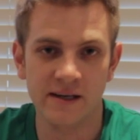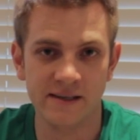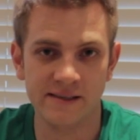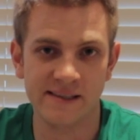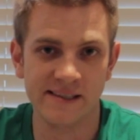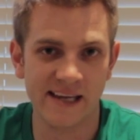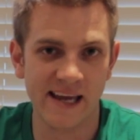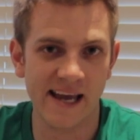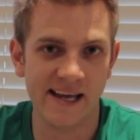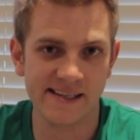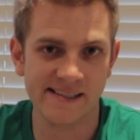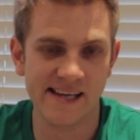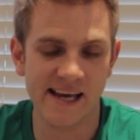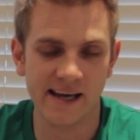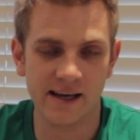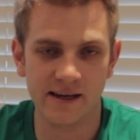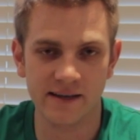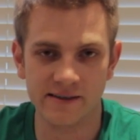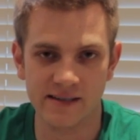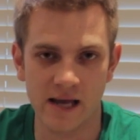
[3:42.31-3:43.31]
because it can
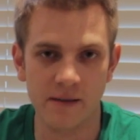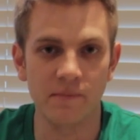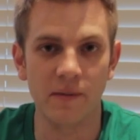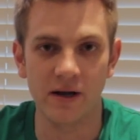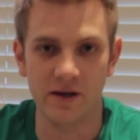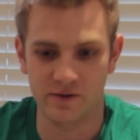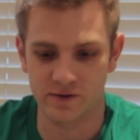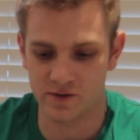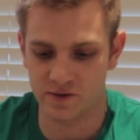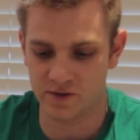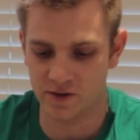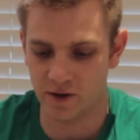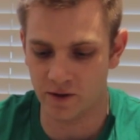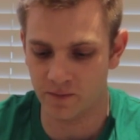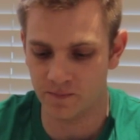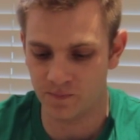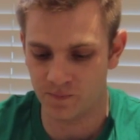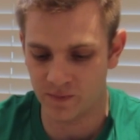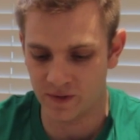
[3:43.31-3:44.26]
take 10 minutes or so.